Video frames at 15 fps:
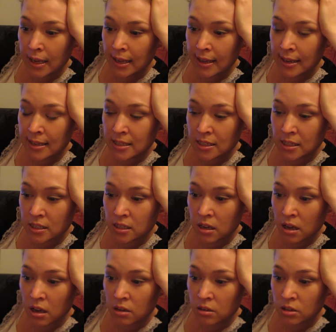It's
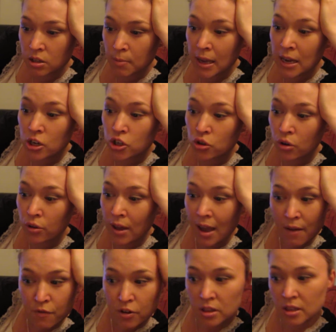to make sure that
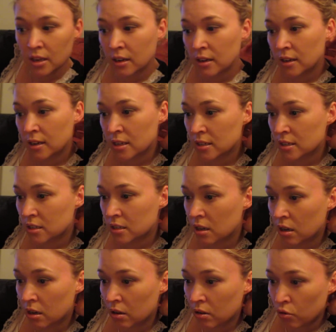everything is
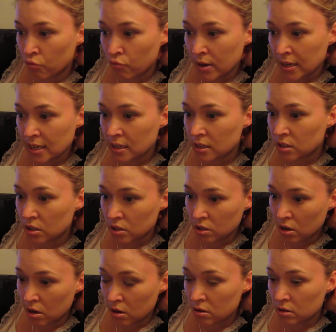ready to
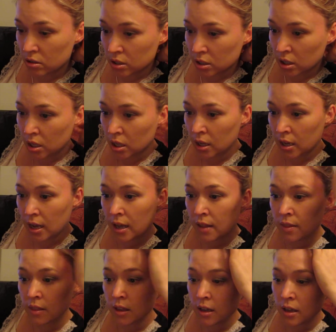start,
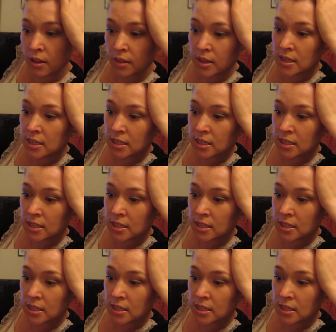and that at this